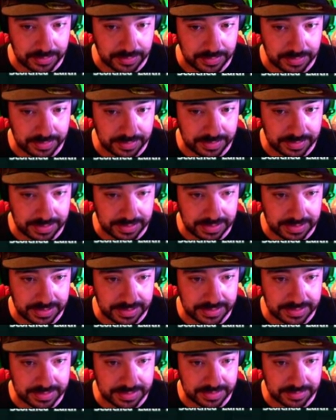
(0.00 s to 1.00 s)
Door, yeah,
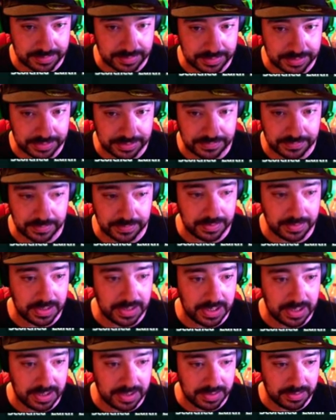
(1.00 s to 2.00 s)
that's always useful.
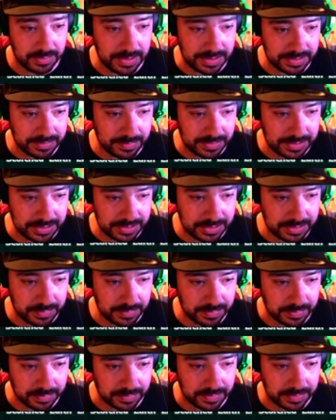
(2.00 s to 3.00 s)
Where's, where's
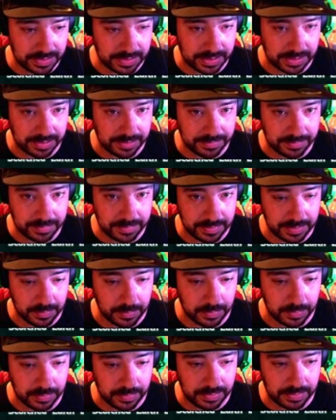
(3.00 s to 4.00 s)
just a wall? There you go,
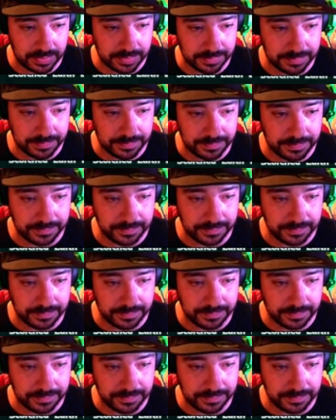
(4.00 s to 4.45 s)
a wall.